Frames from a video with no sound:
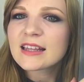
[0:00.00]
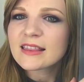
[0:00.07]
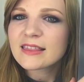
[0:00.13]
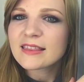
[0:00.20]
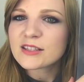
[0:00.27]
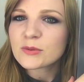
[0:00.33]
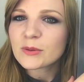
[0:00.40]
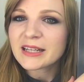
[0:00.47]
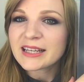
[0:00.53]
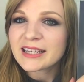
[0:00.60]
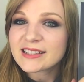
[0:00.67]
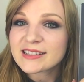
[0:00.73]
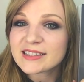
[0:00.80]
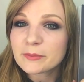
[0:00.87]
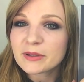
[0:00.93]
This one here
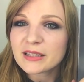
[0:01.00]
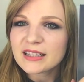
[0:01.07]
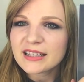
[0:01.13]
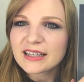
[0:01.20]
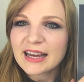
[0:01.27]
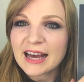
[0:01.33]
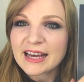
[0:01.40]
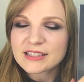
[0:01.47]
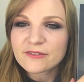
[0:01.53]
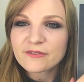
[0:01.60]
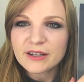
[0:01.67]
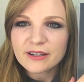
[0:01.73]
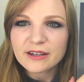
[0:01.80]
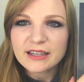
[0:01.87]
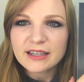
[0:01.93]
similarly has
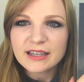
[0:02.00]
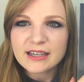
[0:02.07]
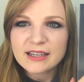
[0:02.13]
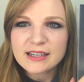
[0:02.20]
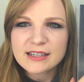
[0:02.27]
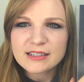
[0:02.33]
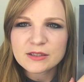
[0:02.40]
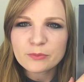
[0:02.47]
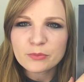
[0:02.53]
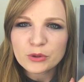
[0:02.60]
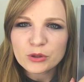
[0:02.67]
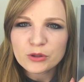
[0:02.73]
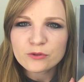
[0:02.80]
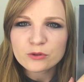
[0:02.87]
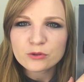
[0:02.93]
it's a
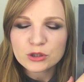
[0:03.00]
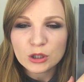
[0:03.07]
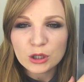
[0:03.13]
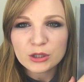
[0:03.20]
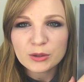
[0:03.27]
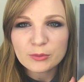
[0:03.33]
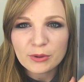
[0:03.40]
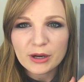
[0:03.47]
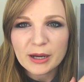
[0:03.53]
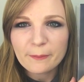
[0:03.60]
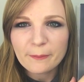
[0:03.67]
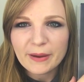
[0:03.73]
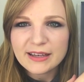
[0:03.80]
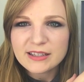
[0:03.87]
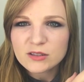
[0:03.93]
beautiful chocolate
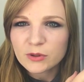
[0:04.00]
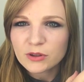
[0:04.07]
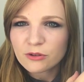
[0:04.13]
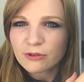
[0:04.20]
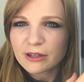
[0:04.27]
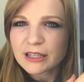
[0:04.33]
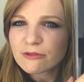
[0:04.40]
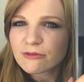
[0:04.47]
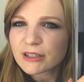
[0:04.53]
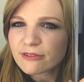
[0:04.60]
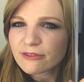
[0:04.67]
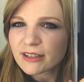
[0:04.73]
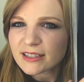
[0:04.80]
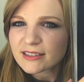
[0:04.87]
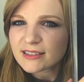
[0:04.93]
brown base with green
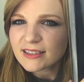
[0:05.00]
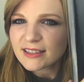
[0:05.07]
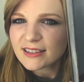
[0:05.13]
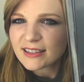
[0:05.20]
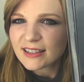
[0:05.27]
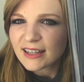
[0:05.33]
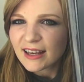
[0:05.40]
reflex in it.